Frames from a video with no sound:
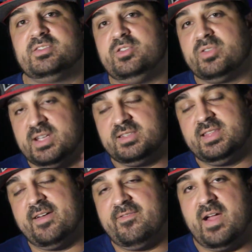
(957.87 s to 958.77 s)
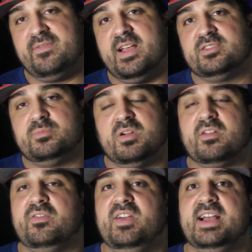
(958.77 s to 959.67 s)
So you'll get to that 5,000
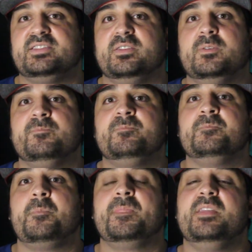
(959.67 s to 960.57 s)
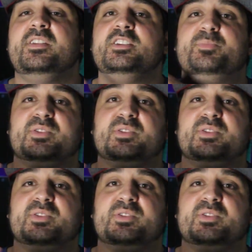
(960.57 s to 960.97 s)
mark faster. Then it's